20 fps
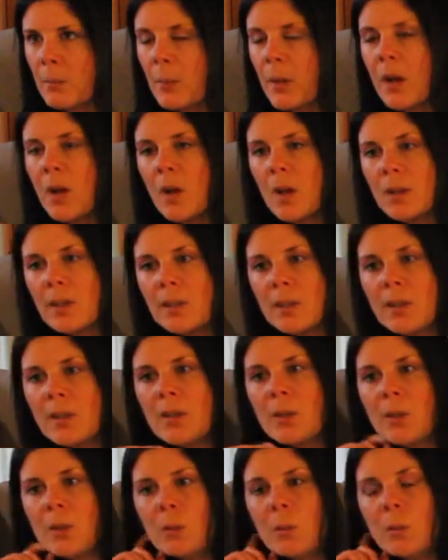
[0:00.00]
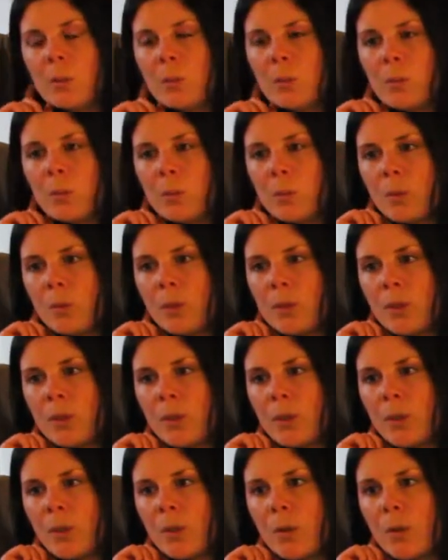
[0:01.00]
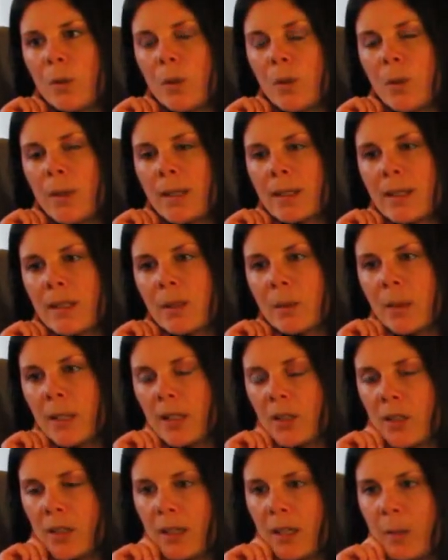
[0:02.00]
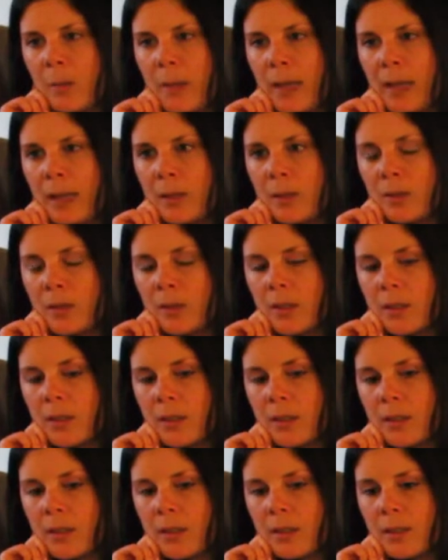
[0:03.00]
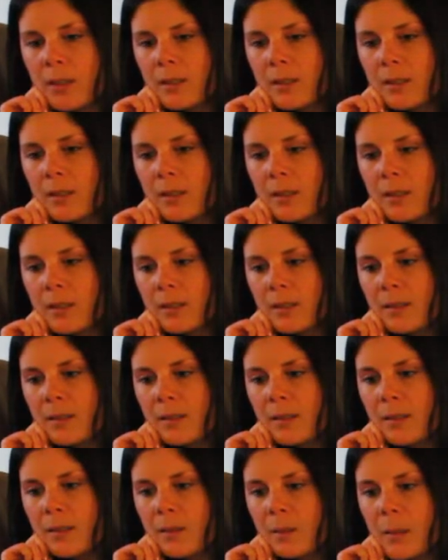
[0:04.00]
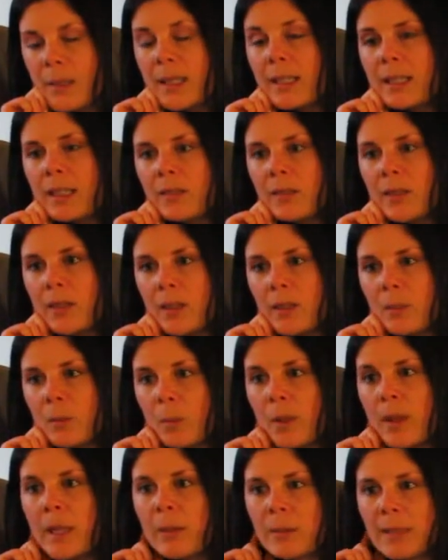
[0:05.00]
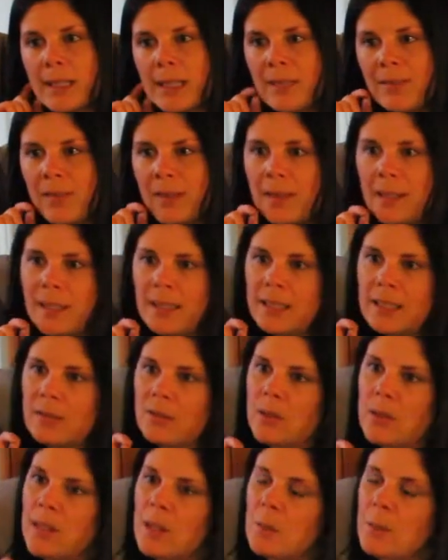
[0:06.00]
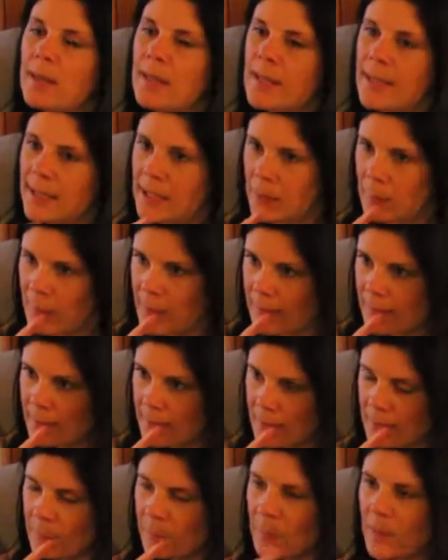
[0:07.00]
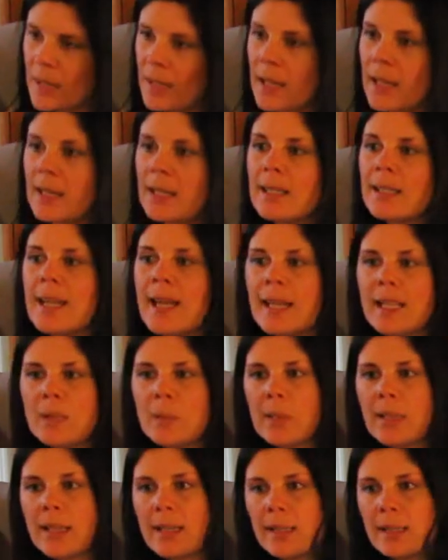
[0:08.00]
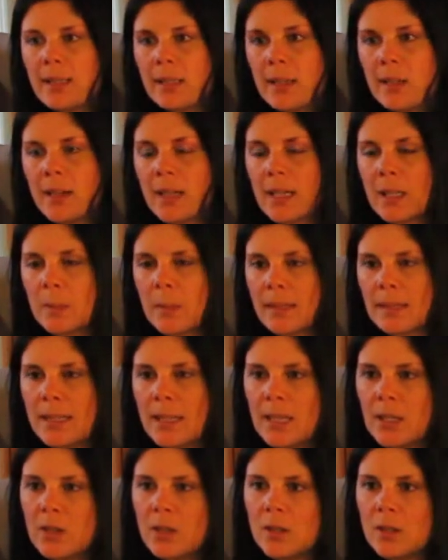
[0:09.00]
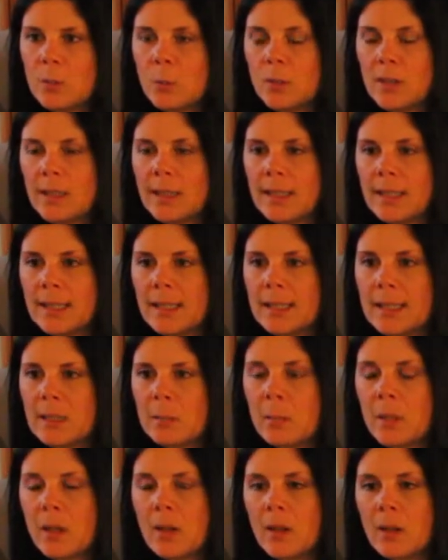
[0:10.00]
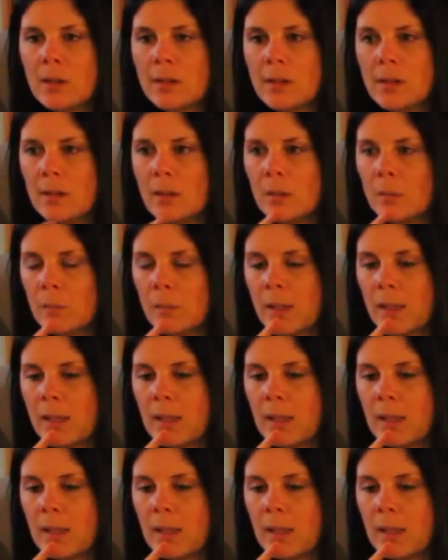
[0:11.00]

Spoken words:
But also, you asked the question about, was it different? Were they receiving things different than what they expected? Yes, because their expectations were exceeded, but also